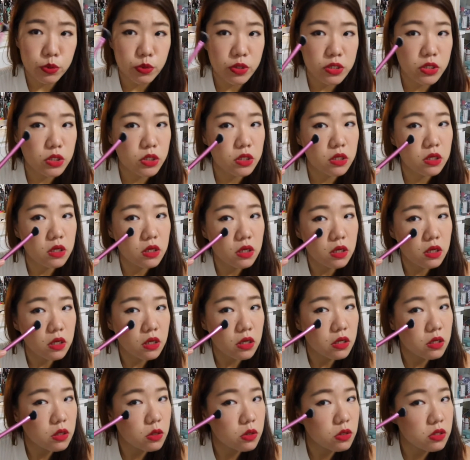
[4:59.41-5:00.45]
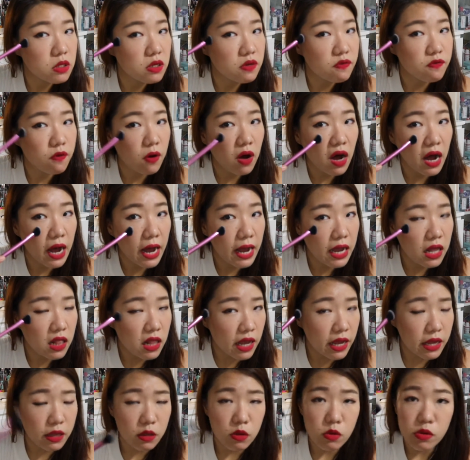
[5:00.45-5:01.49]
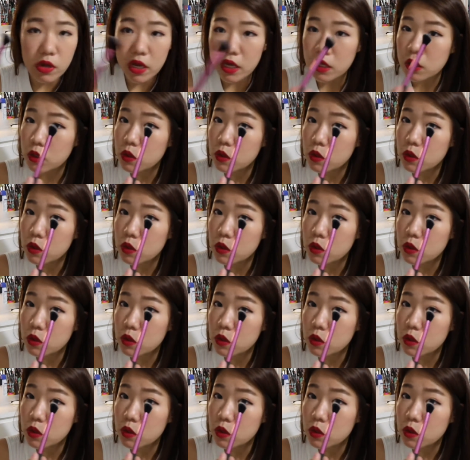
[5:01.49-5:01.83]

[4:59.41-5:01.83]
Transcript: which use it for highlight, you can